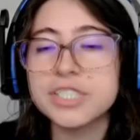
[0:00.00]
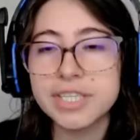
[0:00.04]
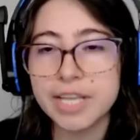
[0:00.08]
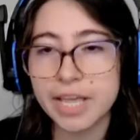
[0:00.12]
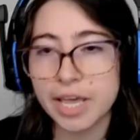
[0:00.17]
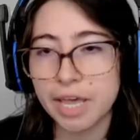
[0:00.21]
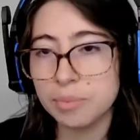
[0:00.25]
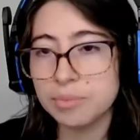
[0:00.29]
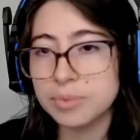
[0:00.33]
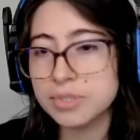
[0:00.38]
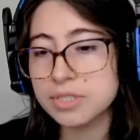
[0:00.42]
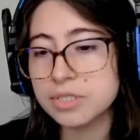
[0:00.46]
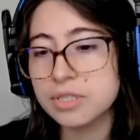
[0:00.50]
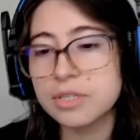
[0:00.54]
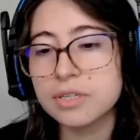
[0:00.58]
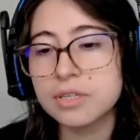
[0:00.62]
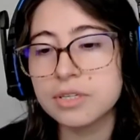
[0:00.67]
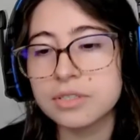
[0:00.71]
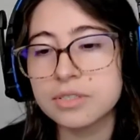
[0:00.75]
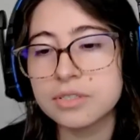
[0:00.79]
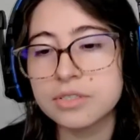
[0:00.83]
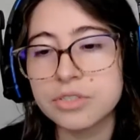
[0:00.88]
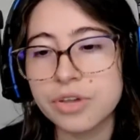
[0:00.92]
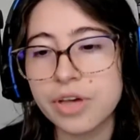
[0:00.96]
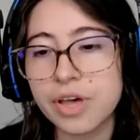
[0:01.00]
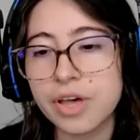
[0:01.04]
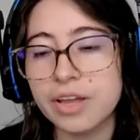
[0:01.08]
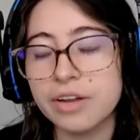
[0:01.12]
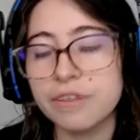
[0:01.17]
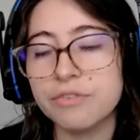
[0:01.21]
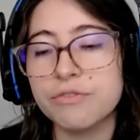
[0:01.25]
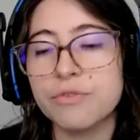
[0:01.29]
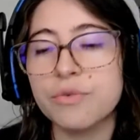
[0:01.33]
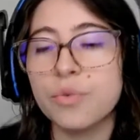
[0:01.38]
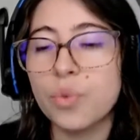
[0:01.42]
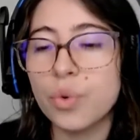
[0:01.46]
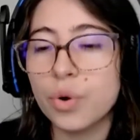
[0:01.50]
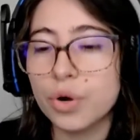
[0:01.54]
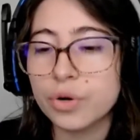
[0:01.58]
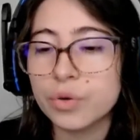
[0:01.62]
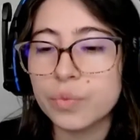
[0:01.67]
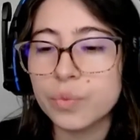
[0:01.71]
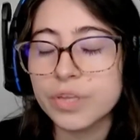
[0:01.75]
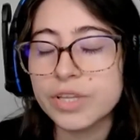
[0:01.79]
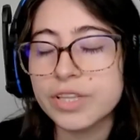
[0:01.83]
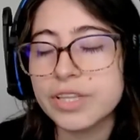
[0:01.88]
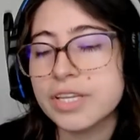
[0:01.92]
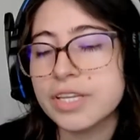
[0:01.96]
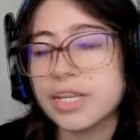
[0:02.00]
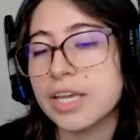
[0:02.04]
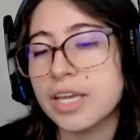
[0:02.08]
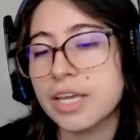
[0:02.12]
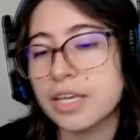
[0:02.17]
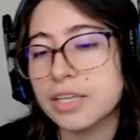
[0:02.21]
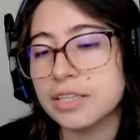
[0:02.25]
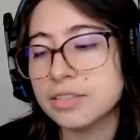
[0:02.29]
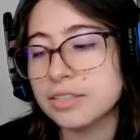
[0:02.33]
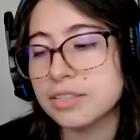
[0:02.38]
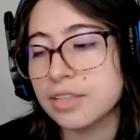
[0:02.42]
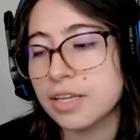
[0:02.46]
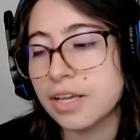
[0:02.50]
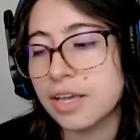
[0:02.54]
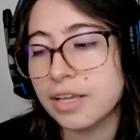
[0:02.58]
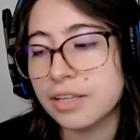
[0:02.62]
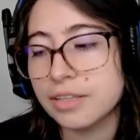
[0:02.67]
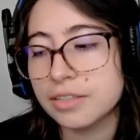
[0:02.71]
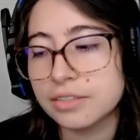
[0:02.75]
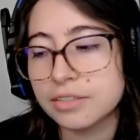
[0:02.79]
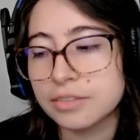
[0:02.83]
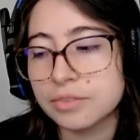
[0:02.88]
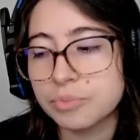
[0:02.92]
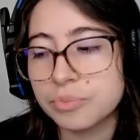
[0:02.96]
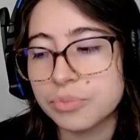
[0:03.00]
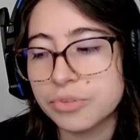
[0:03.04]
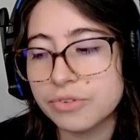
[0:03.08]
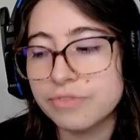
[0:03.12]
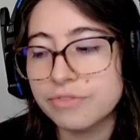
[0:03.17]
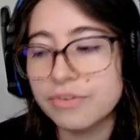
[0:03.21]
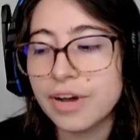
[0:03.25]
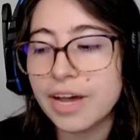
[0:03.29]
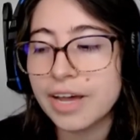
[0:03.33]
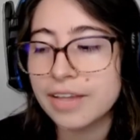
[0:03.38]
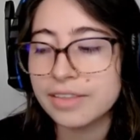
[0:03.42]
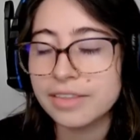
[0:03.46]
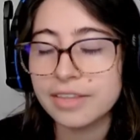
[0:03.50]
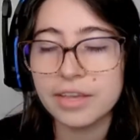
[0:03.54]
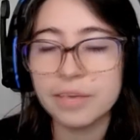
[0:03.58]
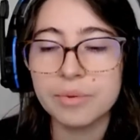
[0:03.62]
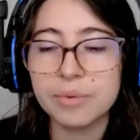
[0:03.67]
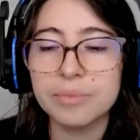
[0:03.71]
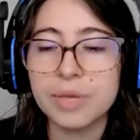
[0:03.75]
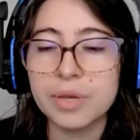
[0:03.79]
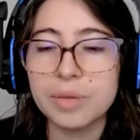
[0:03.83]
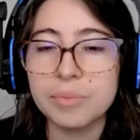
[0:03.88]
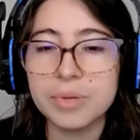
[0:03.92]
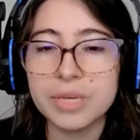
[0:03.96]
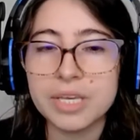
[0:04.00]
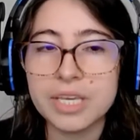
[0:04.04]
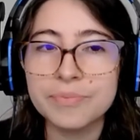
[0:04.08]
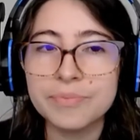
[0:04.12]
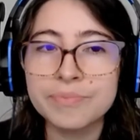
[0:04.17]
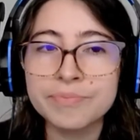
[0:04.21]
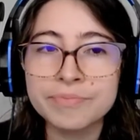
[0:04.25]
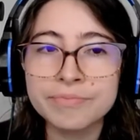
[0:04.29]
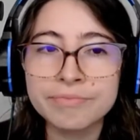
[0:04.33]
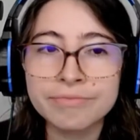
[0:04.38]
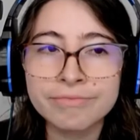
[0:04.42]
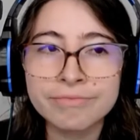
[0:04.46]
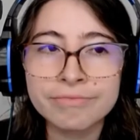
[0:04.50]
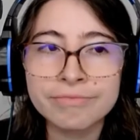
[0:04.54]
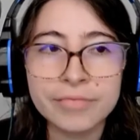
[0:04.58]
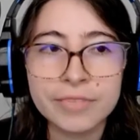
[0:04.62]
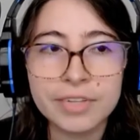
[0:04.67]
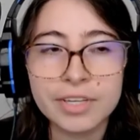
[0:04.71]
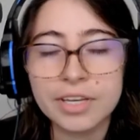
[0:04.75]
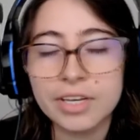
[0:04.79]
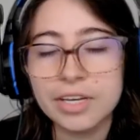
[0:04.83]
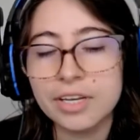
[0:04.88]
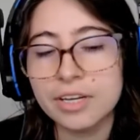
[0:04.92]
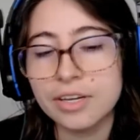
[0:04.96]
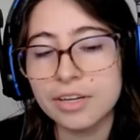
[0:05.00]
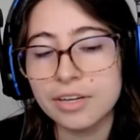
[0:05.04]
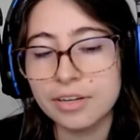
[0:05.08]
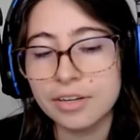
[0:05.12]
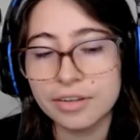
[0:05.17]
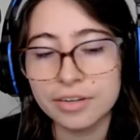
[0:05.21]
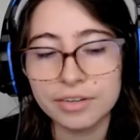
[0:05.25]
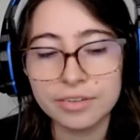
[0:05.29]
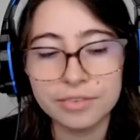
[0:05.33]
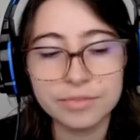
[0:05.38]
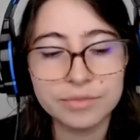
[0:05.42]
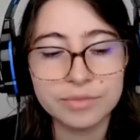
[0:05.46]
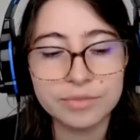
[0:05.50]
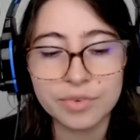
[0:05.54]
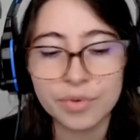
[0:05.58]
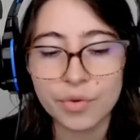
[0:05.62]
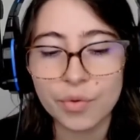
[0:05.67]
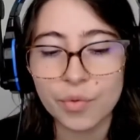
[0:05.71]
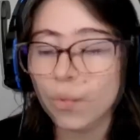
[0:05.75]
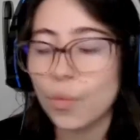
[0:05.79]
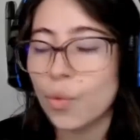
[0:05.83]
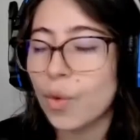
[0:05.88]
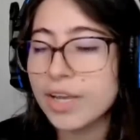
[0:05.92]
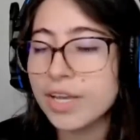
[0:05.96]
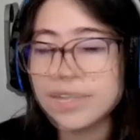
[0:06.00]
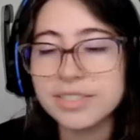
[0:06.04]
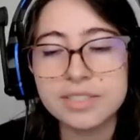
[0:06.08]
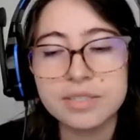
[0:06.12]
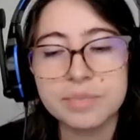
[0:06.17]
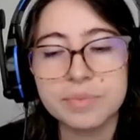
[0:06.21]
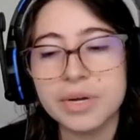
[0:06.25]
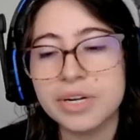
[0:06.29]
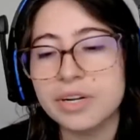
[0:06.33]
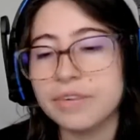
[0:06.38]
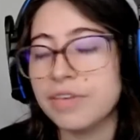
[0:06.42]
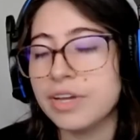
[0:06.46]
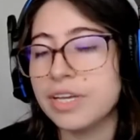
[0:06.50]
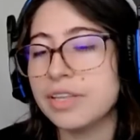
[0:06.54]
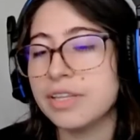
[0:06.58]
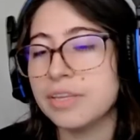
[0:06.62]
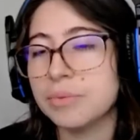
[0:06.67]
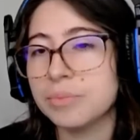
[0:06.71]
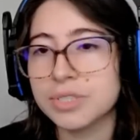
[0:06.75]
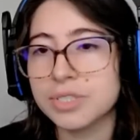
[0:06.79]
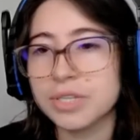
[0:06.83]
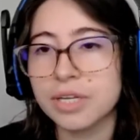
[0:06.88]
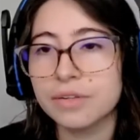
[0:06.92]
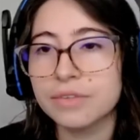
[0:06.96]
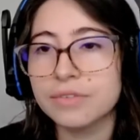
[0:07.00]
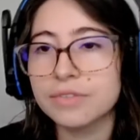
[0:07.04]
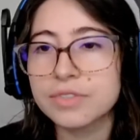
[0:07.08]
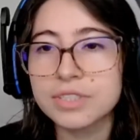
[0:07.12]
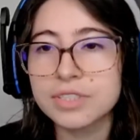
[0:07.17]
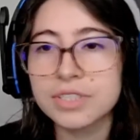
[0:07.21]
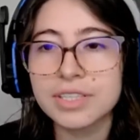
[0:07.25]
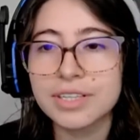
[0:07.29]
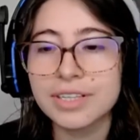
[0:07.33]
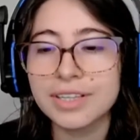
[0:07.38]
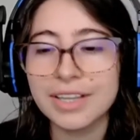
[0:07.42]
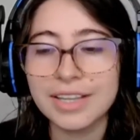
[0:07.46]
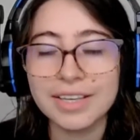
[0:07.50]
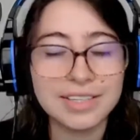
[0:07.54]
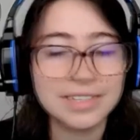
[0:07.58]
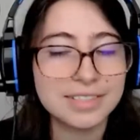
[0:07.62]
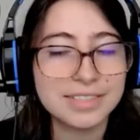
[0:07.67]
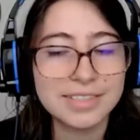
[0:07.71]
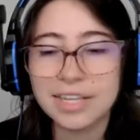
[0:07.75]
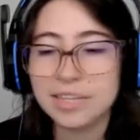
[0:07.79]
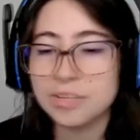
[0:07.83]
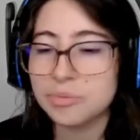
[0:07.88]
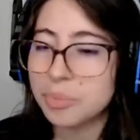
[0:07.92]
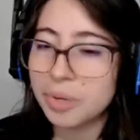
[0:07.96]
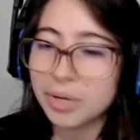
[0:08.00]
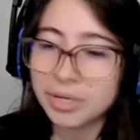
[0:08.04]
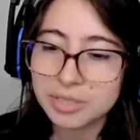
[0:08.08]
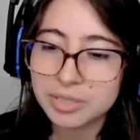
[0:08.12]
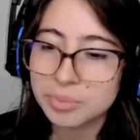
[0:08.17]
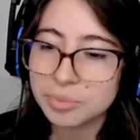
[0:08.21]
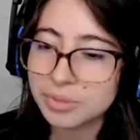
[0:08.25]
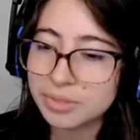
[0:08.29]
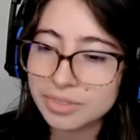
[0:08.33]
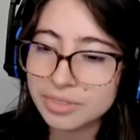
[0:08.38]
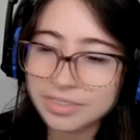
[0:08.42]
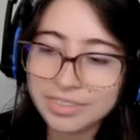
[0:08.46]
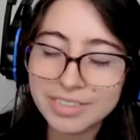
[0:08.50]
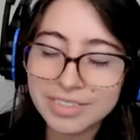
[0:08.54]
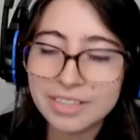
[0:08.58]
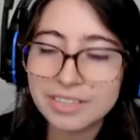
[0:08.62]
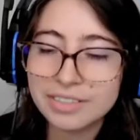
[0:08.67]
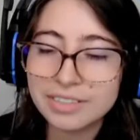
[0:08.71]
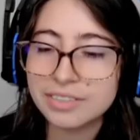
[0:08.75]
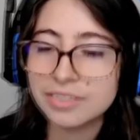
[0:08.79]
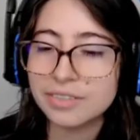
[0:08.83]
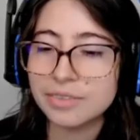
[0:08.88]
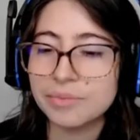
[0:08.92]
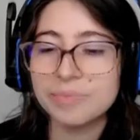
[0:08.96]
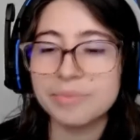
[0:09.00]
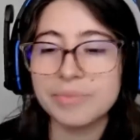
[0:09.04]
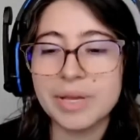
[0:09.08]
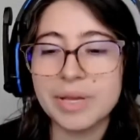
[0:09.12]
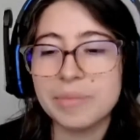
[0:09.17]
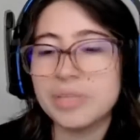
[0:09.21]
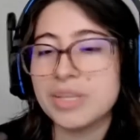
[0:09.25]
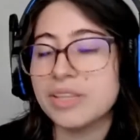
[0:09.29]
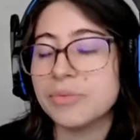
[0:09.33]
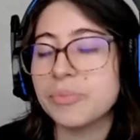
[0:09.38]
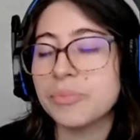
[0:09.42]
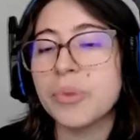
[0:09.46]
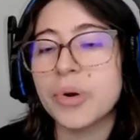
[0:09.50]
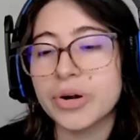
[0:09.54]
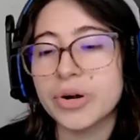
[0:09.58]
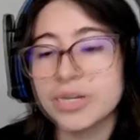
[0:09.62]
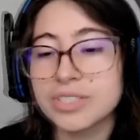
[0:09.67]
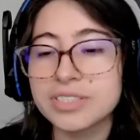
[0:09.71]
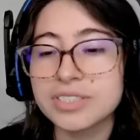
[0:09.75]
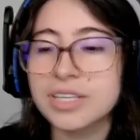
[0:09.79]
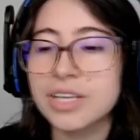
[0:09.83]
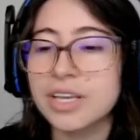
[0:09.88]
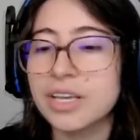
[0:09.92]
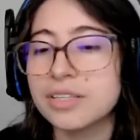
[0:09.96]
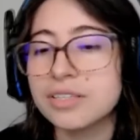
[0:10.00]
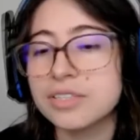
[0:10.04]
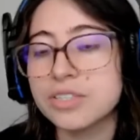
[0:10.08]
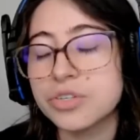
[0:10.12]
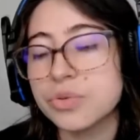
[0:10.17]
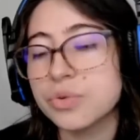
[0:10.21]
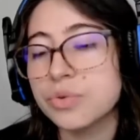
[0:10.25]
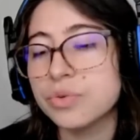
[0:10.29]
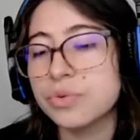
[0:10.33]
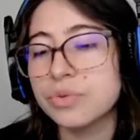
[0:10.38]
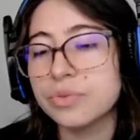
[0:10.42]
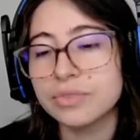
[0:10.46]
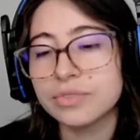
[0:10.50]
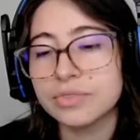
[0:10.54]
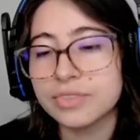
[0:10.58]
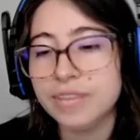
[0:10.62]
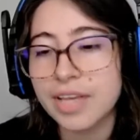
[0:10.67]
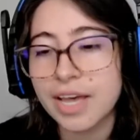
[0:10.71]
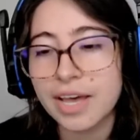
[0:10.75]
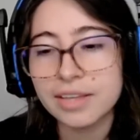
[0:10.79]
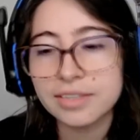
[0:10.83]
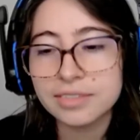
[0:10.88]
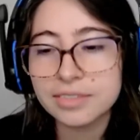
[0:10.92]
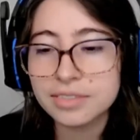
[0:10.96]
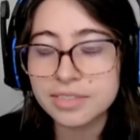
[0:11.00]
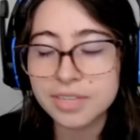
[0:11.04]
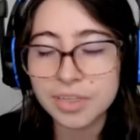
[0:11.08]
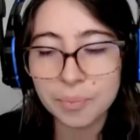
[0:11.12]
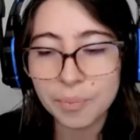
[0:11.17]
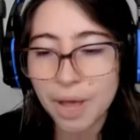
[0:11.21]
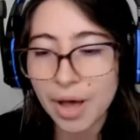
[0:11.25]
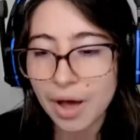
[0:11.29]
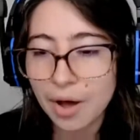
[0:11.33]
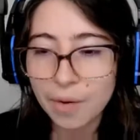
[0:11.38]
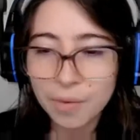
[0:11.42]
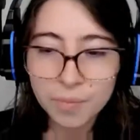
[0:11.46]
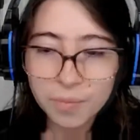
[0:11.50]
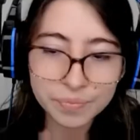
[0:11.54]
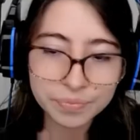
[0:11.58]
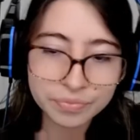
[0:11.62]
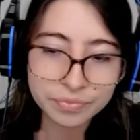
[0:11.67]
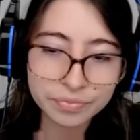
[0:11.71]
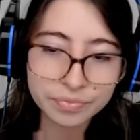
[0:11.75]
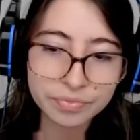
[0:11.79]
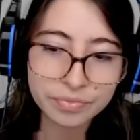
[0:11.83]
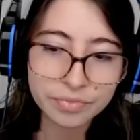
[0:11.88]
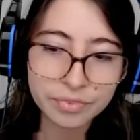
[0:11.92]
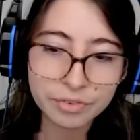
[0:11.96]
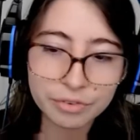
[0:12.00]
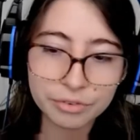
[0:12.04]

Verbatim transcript: first steps to kind of work with the kids and provide them maybe uh, ways to motivate themselves? Is that possible that uh, maybe the parents can do that somehow